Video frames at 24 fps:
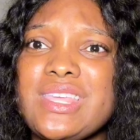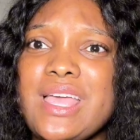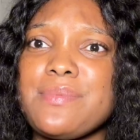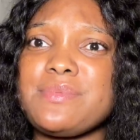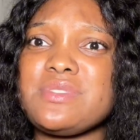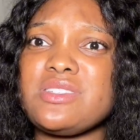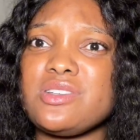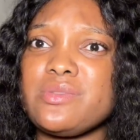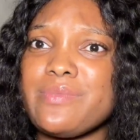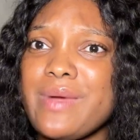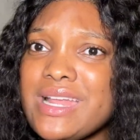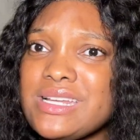
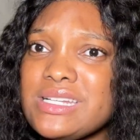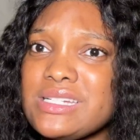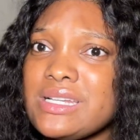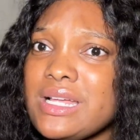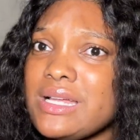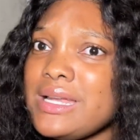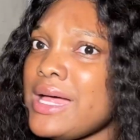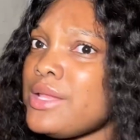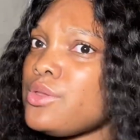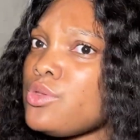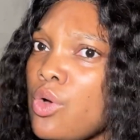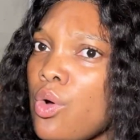kept reminding her
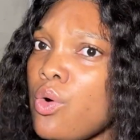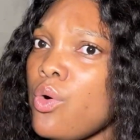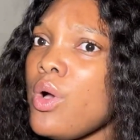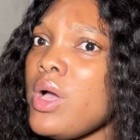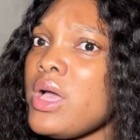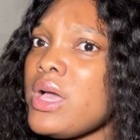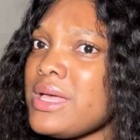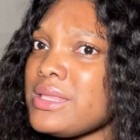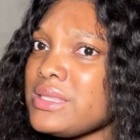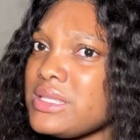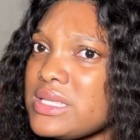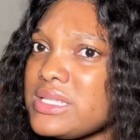that no,
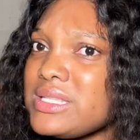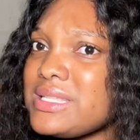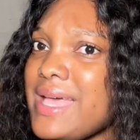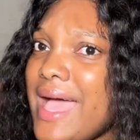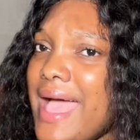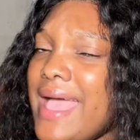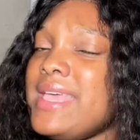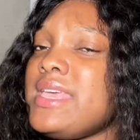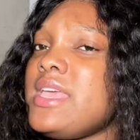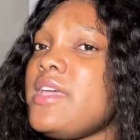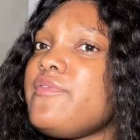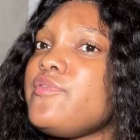this
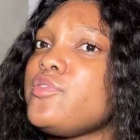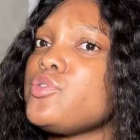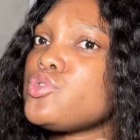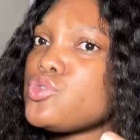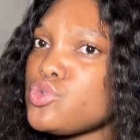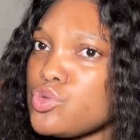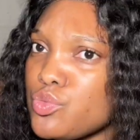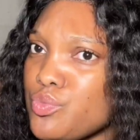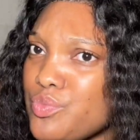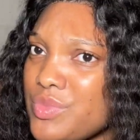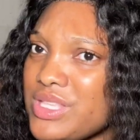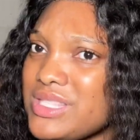guy gave you
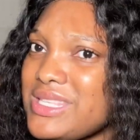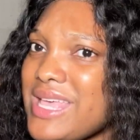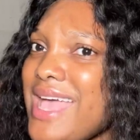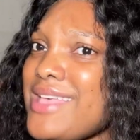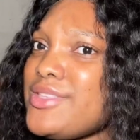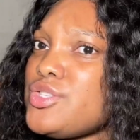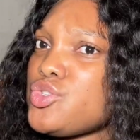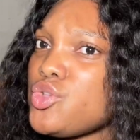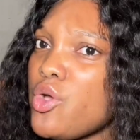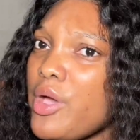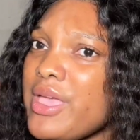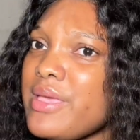two meat. I
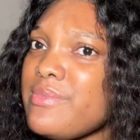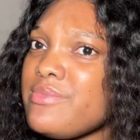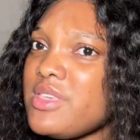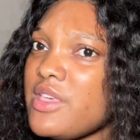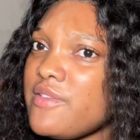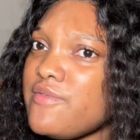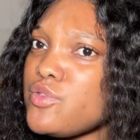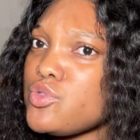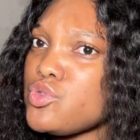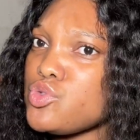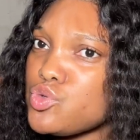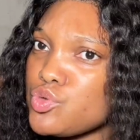saw him
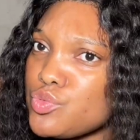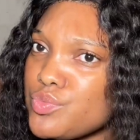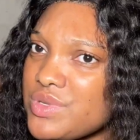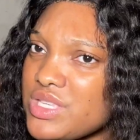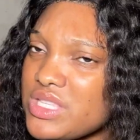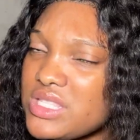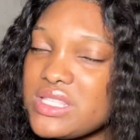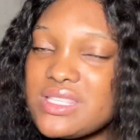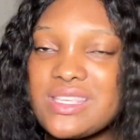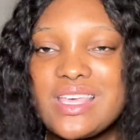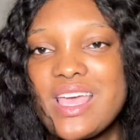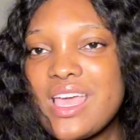give you two
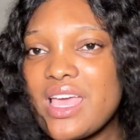meat.